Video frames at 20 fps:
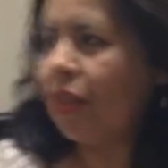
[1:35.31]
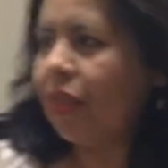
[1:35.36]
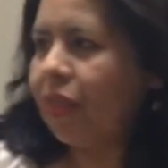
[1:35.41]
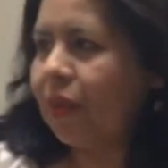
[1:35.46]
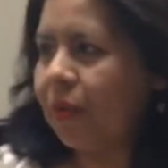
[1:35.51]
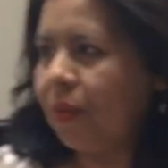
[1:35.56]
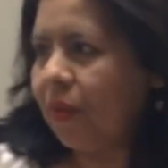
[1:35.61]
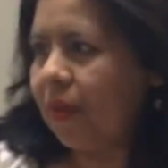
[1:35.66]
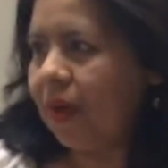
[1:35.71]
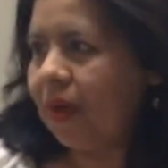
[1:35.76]

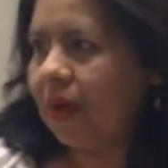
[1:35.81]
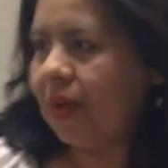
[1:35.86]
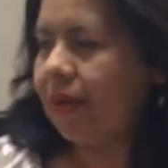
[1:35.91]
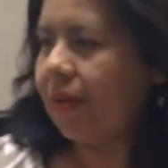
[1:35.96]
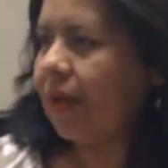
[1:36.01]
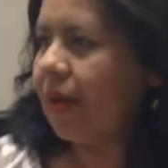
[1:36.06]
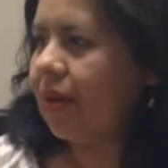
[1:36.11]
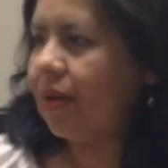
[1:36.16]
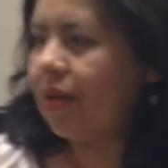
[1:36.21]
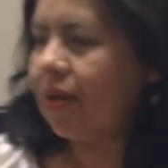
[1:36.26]
through
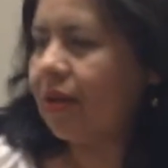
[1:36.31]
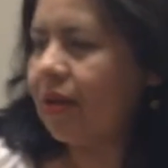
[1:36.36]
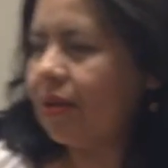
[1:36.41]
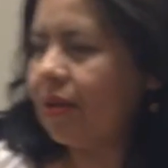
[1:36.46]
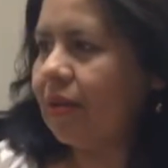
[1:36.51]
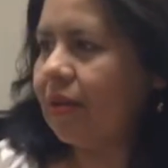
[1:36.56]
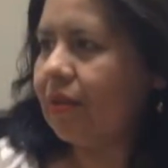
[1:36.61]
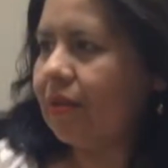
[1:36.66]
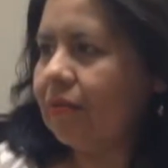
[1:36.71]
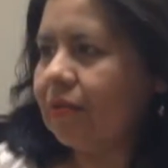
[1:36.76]

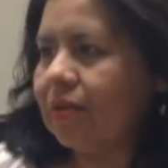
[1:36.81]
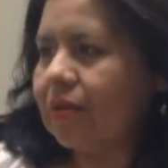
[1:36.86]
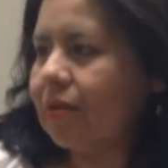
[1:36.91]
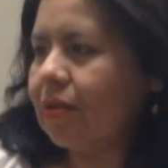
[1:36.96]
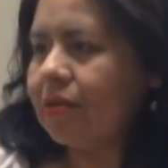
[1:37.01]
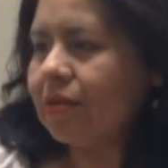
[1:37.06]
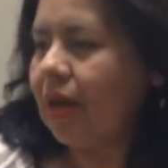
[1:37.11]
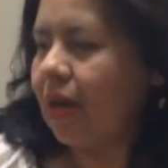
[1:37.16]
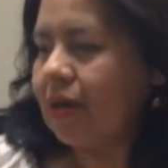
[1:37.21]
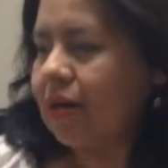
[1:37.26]
a